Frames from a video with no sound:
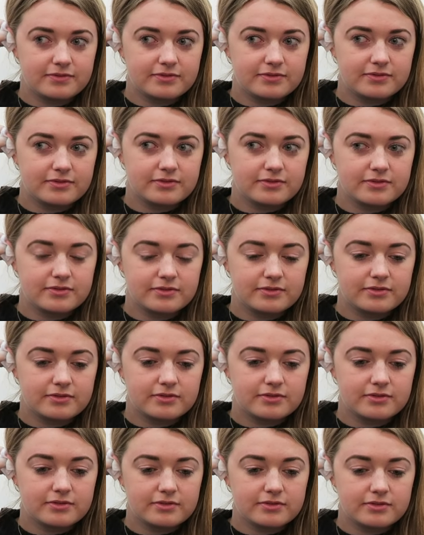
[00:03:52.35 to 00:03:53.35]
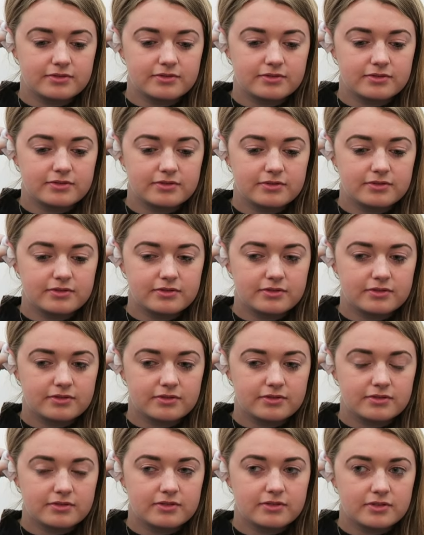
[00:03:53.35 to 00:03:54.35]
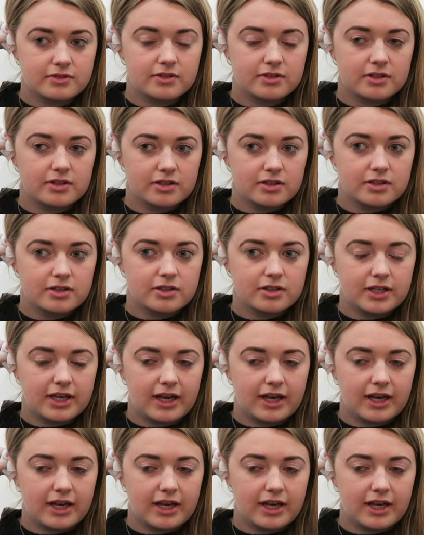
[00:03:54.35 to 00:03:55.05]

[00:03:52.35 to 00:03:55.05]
Um, that's quite stingy. You can use it.